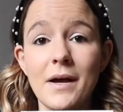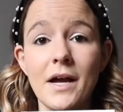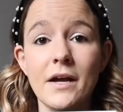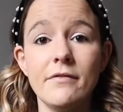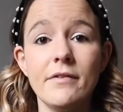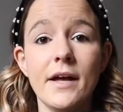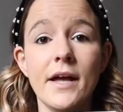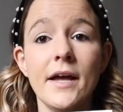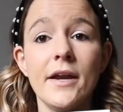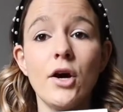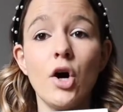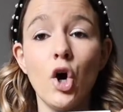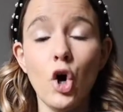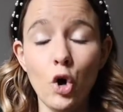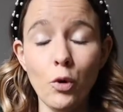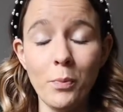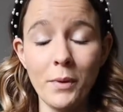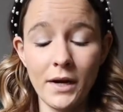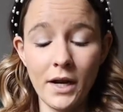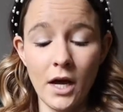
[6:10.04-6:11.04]
I read
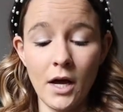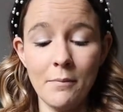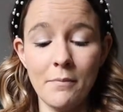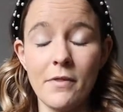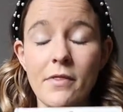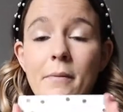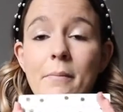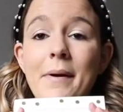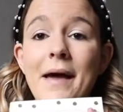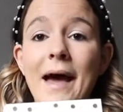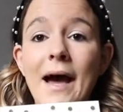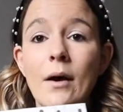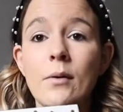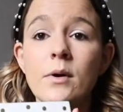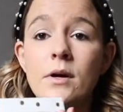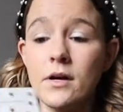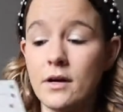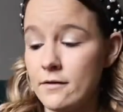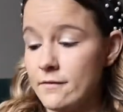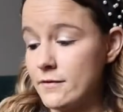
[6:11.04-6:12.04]
Open Up: The
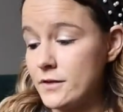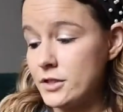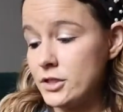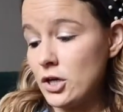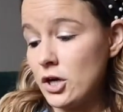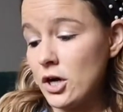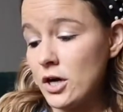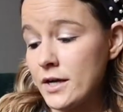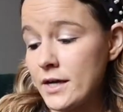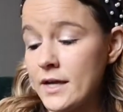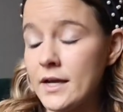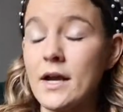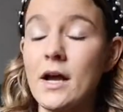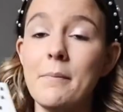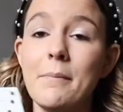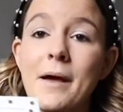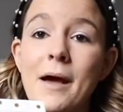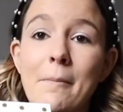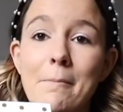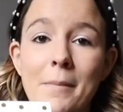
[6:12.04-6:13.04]
Power of Talking
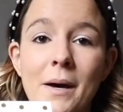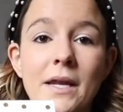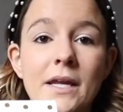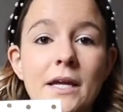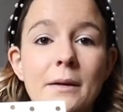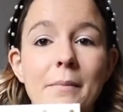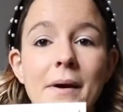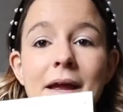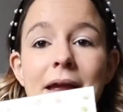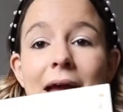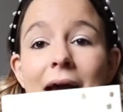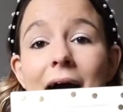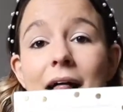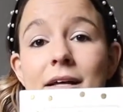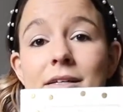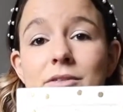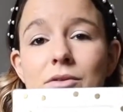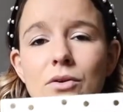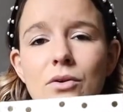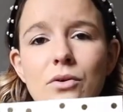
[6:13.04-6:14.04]
About Money by
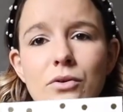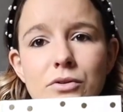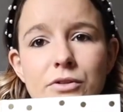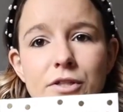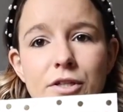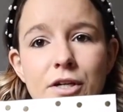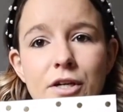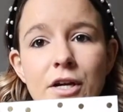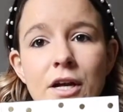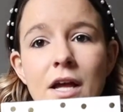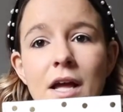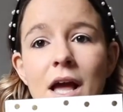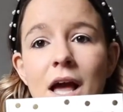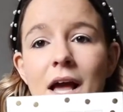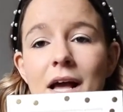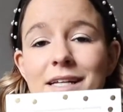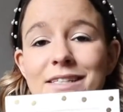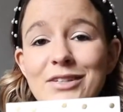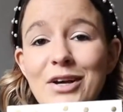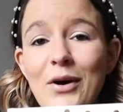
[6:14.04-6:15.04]
Alex Holder.
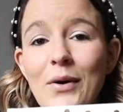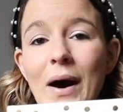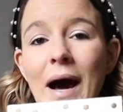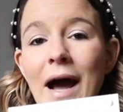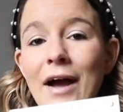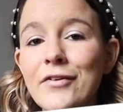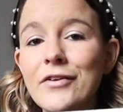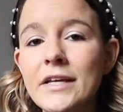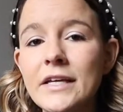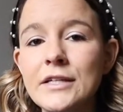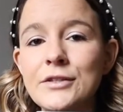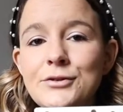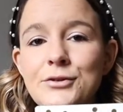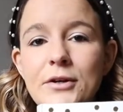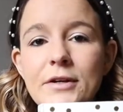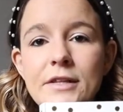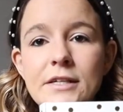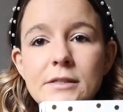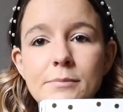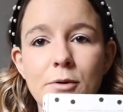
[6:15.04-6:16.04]
So I really
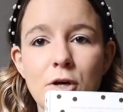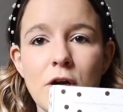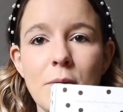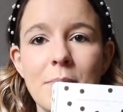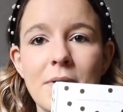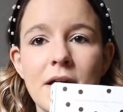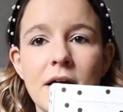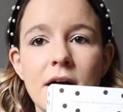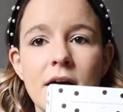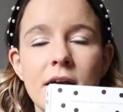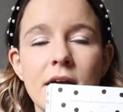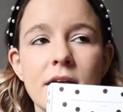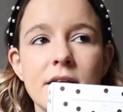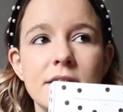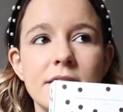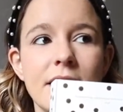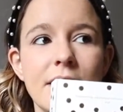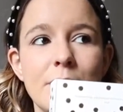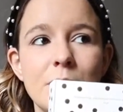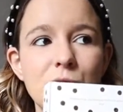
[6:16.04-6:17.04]
enjoyed this book because
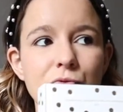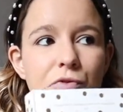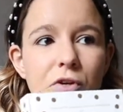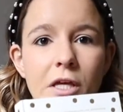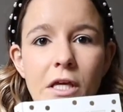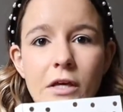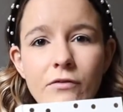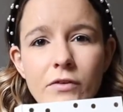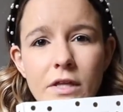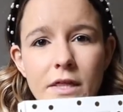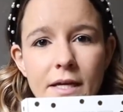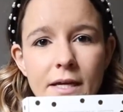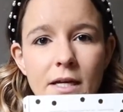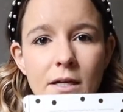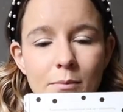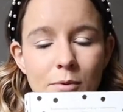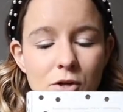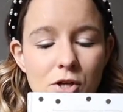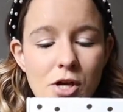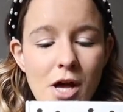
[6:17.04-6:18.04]
it was really
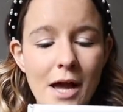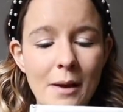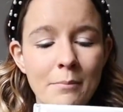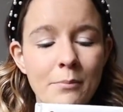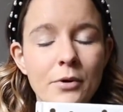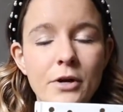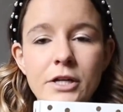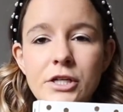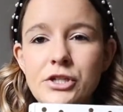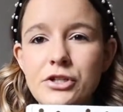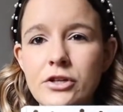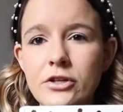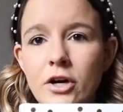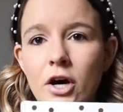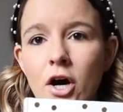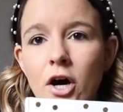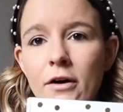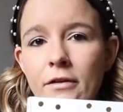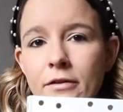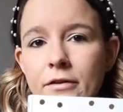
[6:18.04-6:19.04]
relatable. I'm pretty sure the
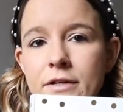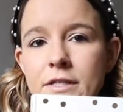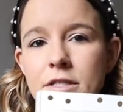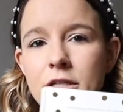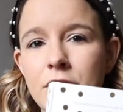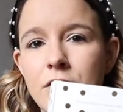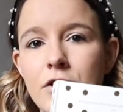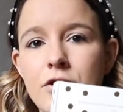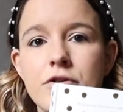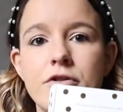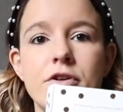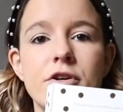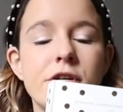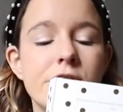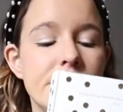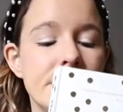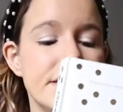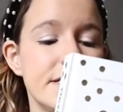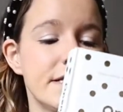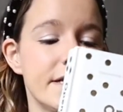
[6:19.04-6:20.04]
author is in her
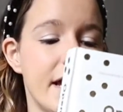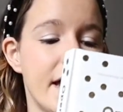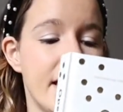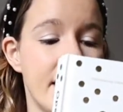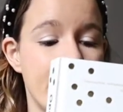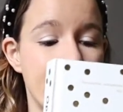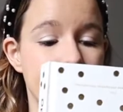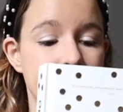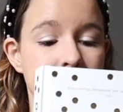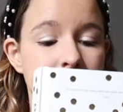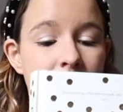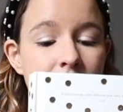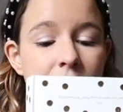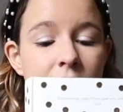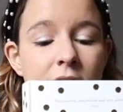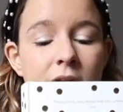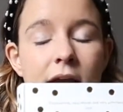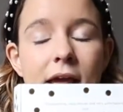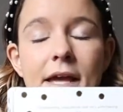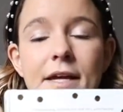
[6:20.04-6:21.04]
30s, and
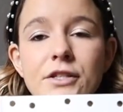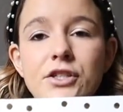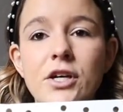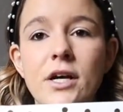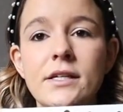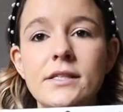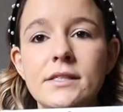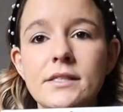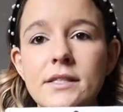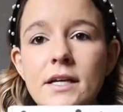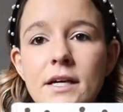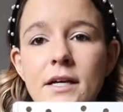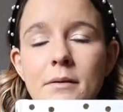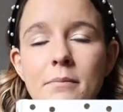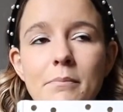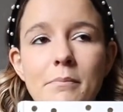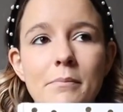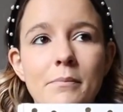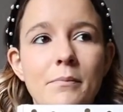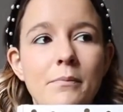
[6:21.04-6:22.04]
it just like
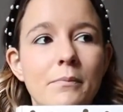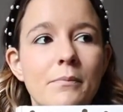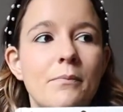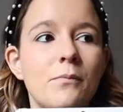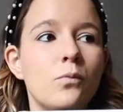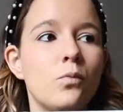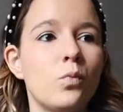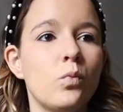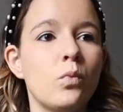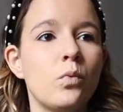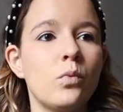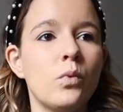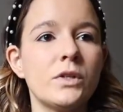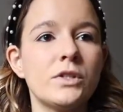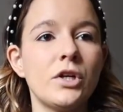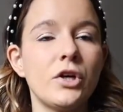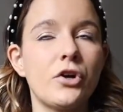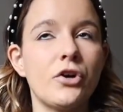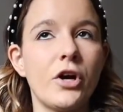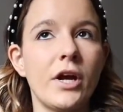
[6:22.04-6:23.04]
was
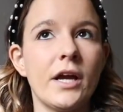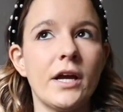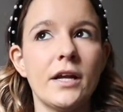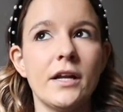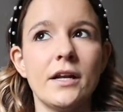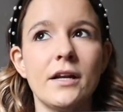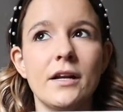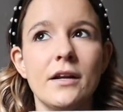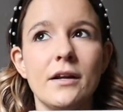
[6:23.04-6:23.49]
a great